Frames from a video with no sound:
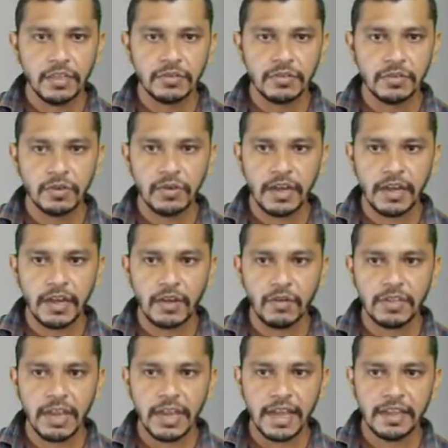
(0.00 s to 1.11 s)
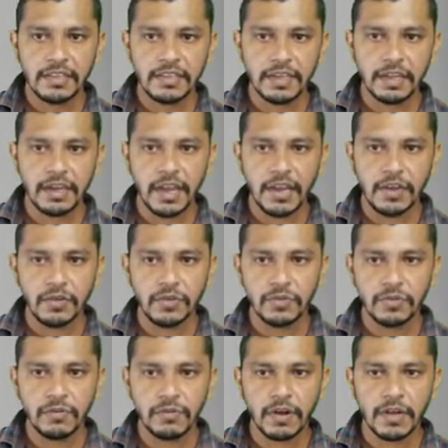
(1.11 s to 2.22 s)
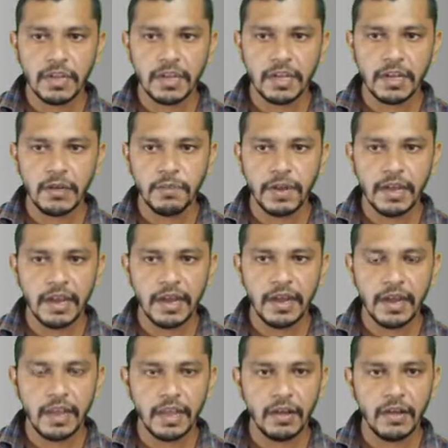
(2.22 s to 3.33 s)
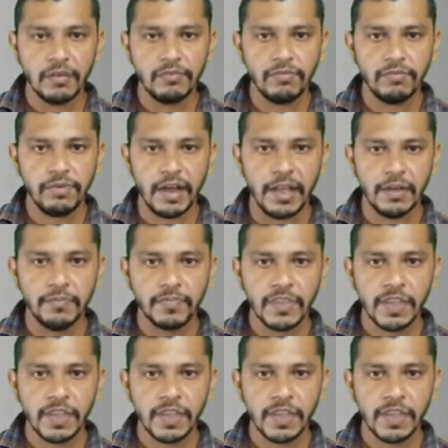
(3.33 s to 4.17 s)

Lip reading: So right now the line is inclined to the vertical plane at an angle phi,